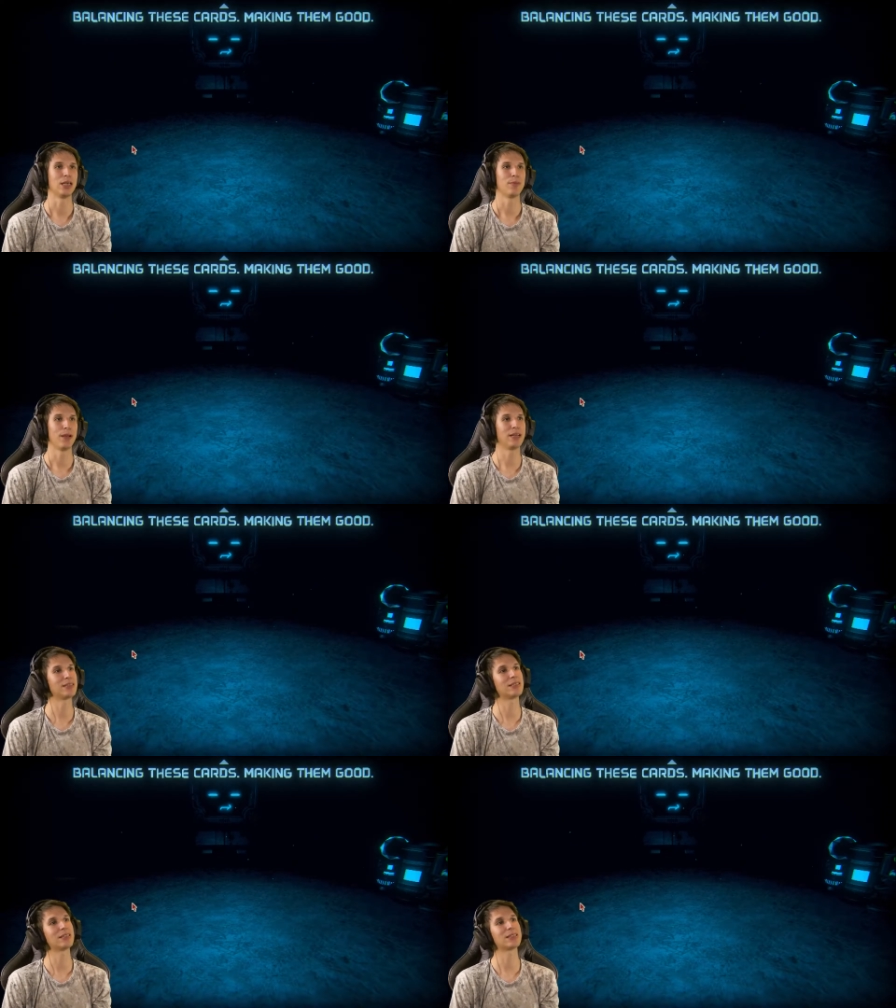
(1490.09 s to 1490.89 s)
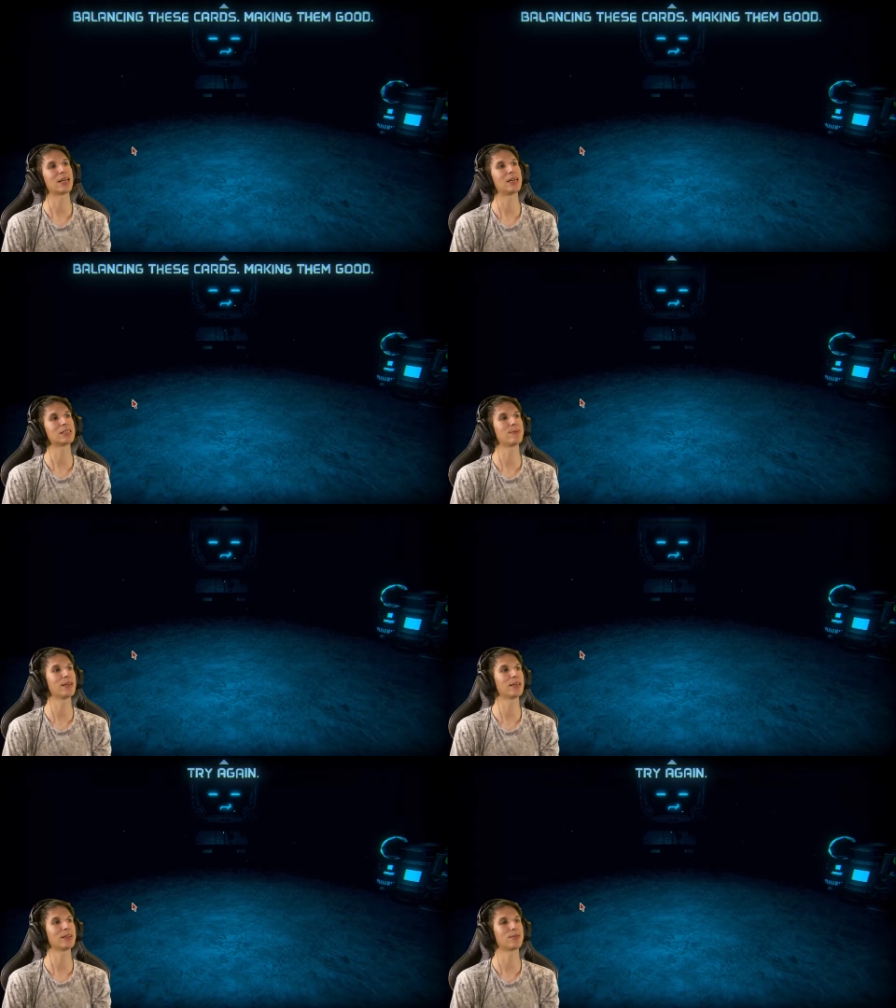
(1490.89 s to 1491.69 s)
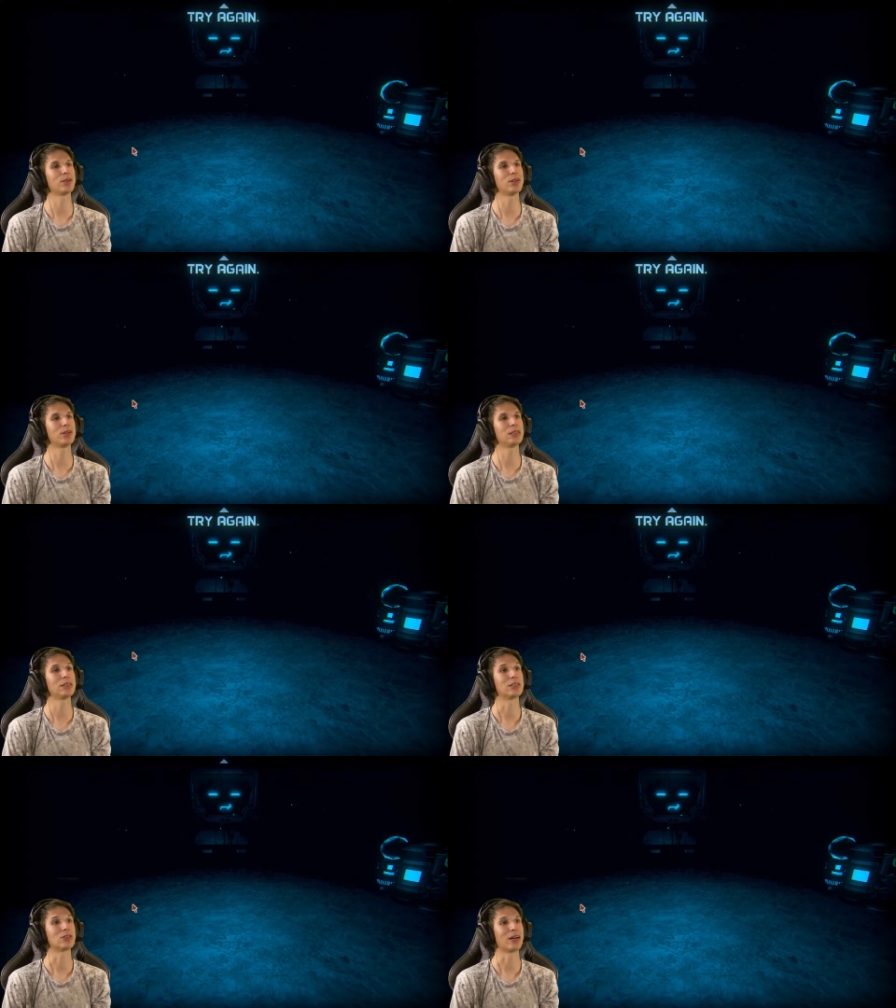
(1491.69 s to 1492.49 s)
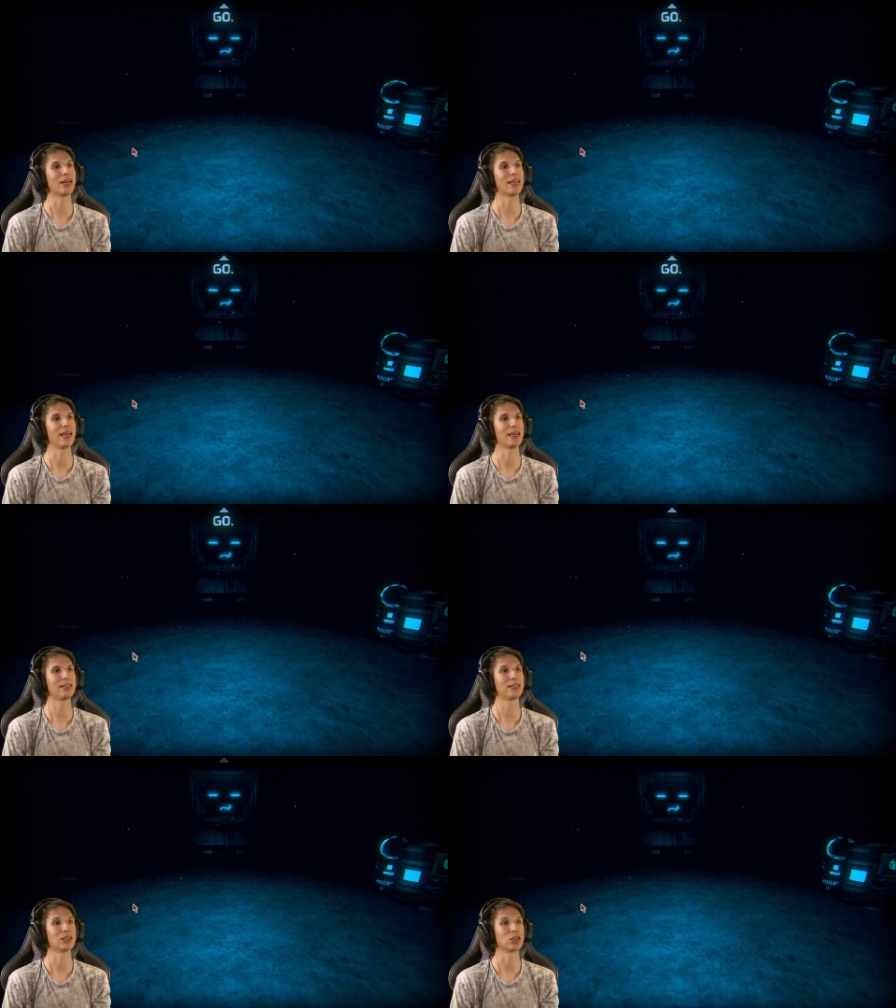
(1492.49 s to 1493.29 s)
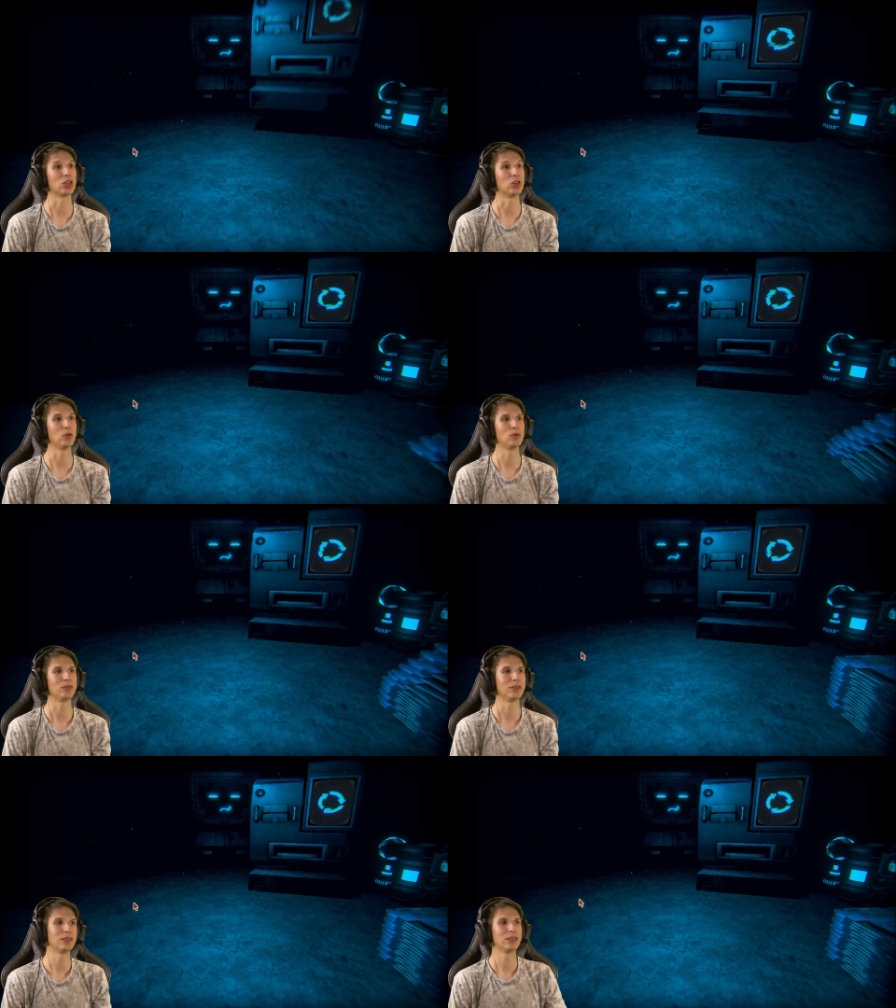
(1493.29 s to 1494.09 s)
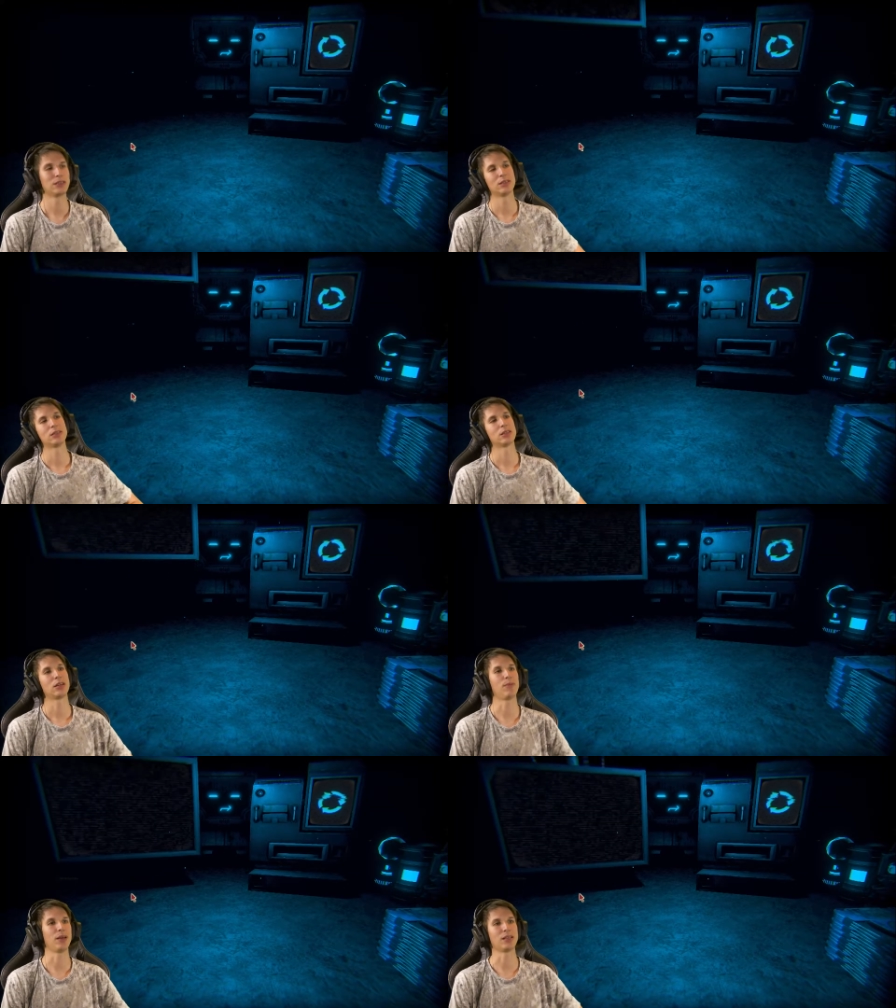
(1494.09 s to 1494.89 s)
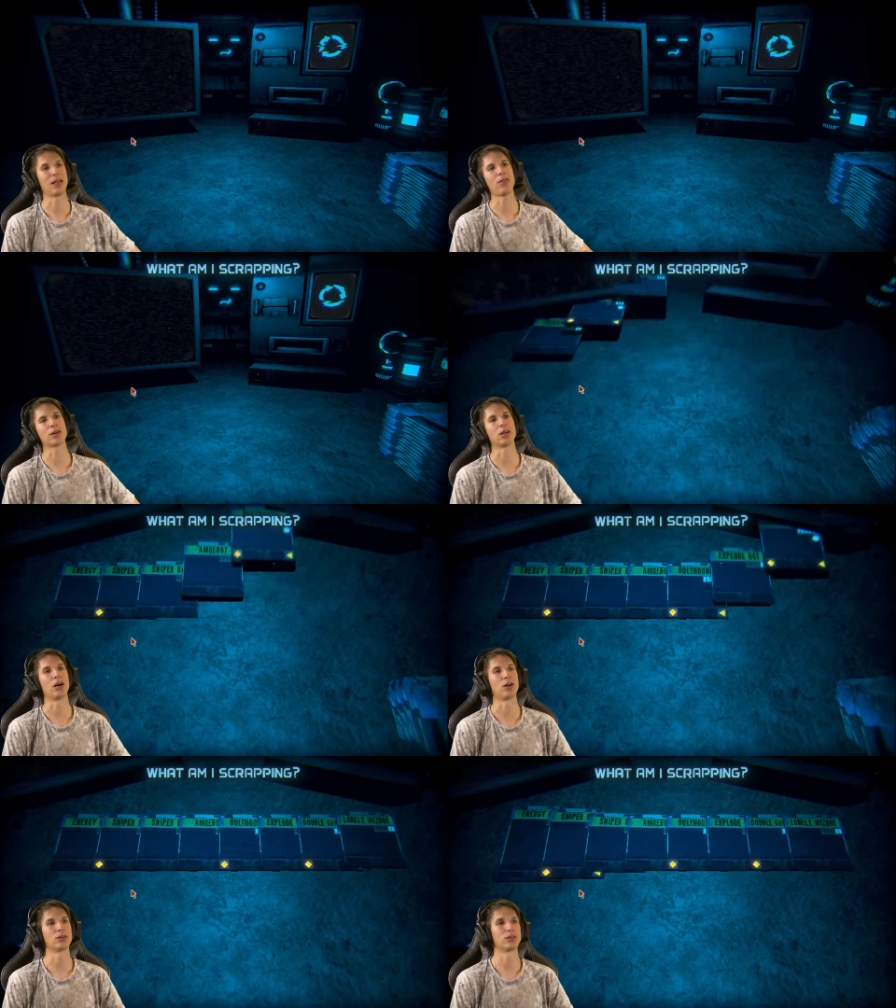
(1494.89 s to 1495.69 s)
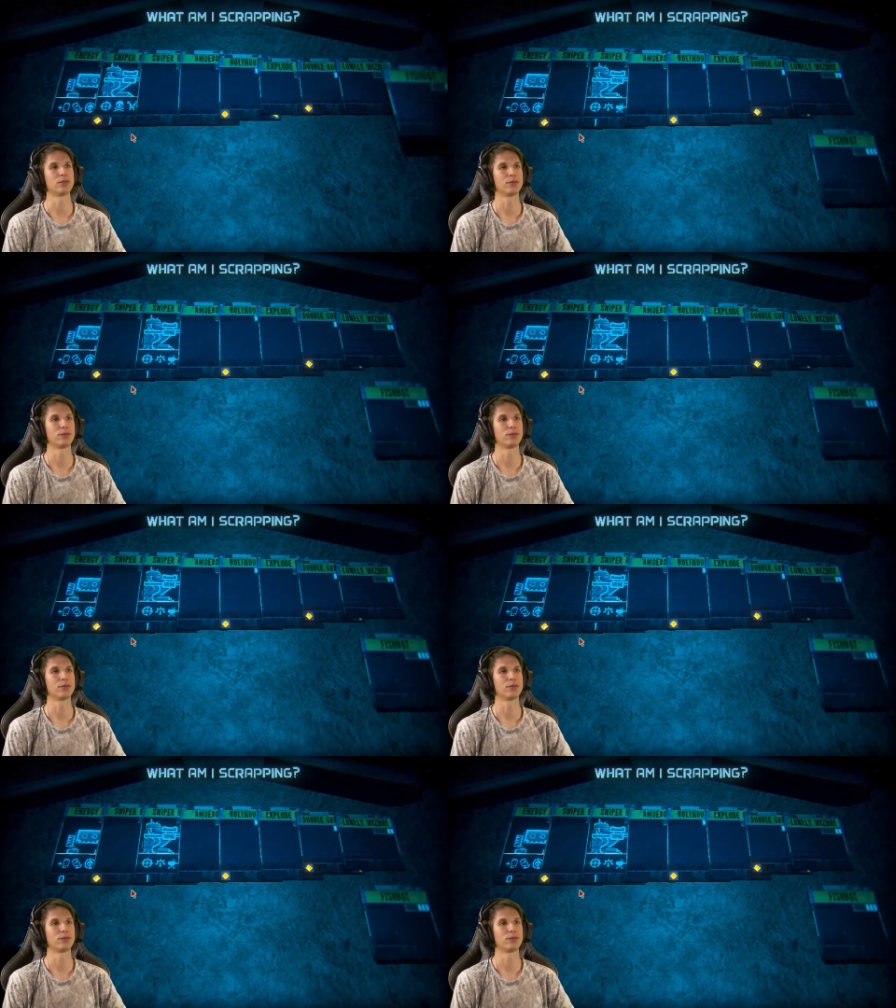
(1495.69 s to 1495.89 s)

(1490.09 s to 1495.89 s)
Balancing these cards, making them good. Try again. Go. Can make another card.